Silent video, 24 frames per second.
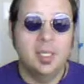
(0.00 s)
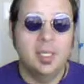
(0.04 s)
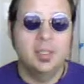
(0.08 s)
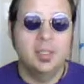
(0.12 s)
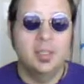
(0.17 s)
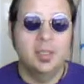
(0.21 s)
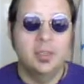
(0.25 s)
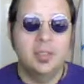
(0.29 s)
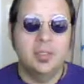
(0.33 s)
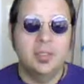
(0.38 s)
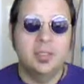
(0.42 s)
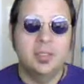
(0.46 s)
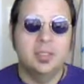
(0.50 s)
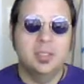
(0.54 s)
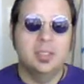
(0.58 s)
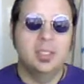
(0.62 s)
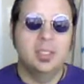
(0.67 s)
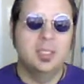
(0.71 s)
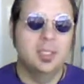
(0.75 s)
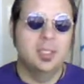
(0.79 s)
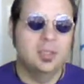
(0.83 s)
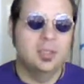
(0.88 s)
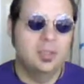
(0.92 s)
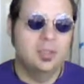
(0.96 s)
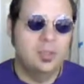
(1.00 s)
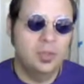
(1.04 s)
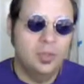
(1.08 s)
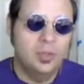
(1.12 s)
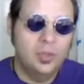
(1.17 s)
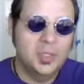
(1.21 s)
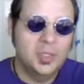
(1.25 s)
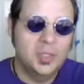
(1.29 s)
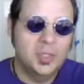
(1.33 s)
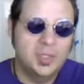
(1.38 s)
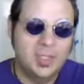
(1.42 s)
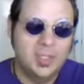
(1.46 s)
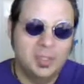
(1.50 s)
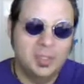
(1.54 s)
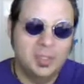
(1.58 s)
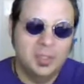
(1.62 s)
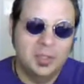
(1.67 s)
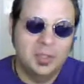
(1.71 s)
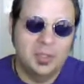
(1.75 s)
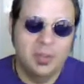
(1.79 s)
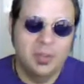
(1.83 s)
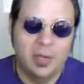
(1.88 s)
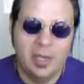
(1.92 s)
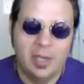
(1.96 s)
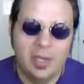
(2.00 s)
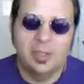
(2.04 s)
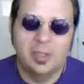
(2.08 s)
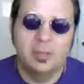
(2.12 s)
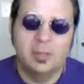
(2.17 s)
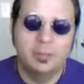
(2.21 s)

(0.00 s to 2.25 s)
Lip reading: There was 2 intentional grounding